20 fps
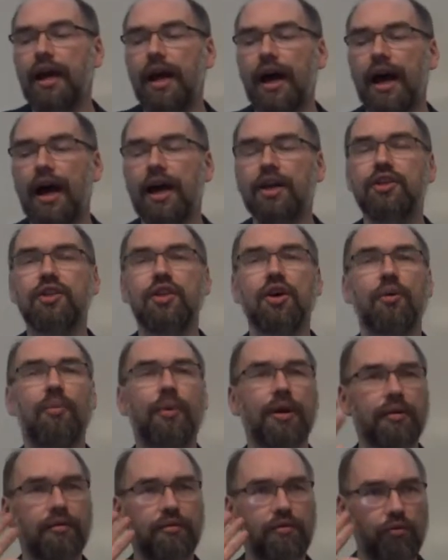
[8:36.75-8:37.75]

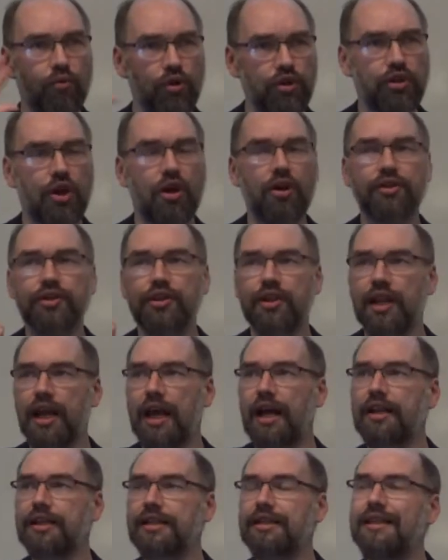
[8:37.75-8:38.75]
But results,
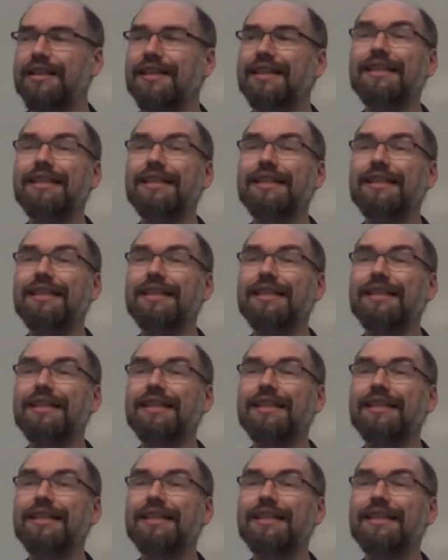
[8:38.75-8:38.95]
analysis,